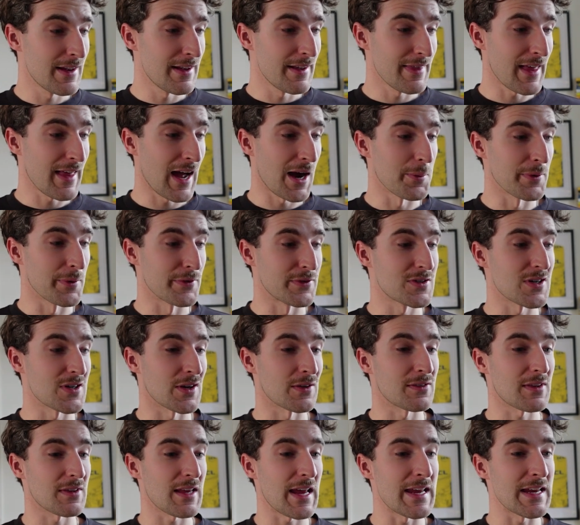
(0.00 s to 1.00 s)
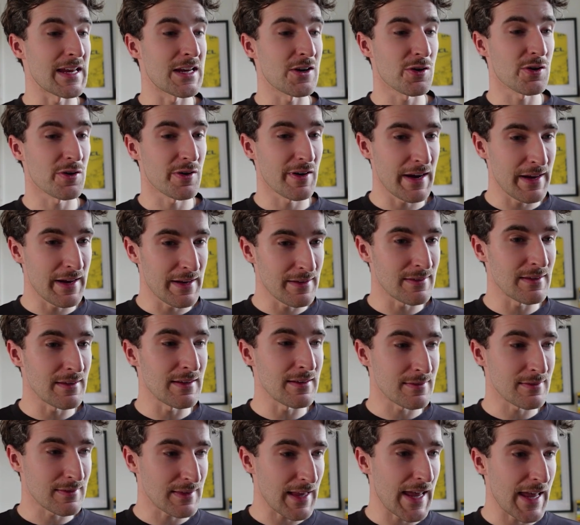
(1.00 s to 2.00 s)
That was just a crazy
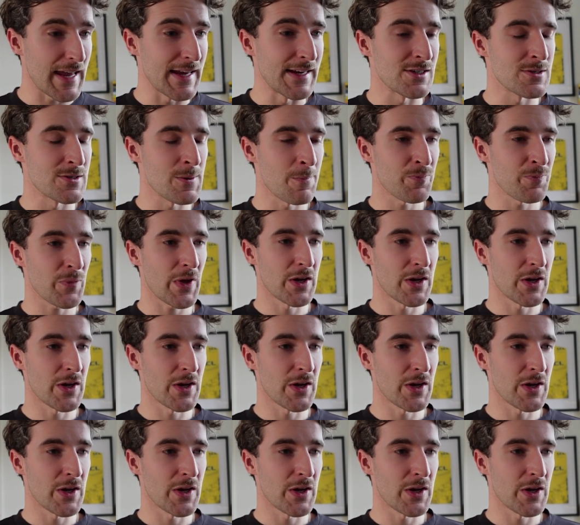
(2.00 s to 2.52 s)
stage.